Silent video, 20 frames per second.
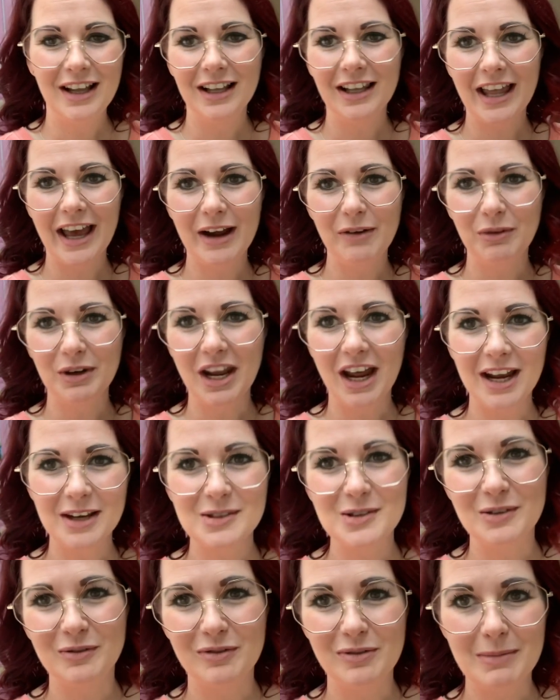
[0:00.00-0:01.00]
Like when I
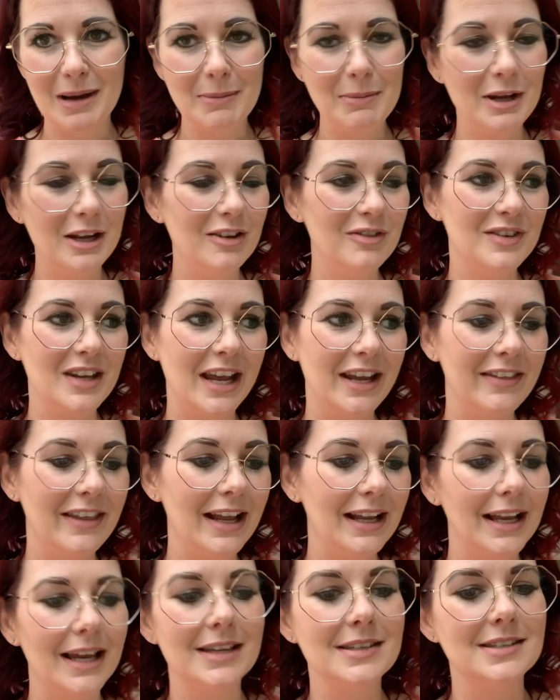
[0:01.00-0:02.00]
had some for my birthday,
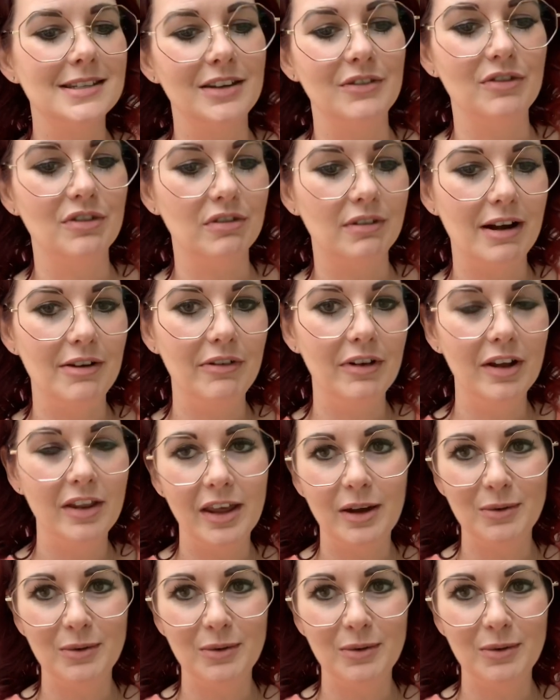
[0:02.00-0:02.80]
they lasted forever.